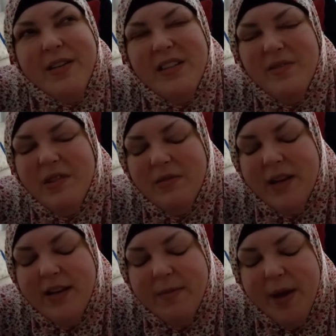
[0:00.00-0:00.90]
oh, I
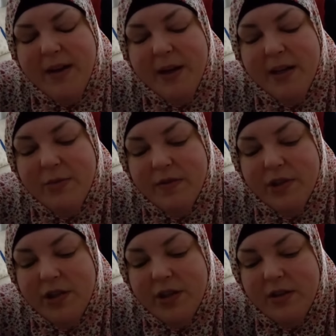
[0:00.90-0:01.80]
need like pain management for
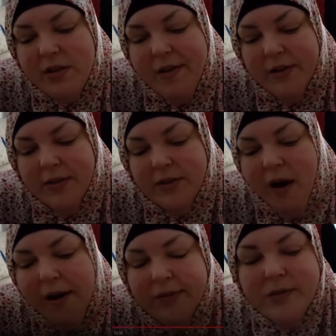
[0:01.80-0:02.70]
sure.
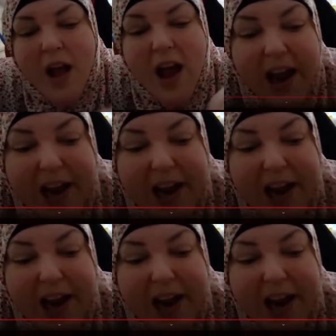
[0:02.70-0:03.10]
Oh, okay.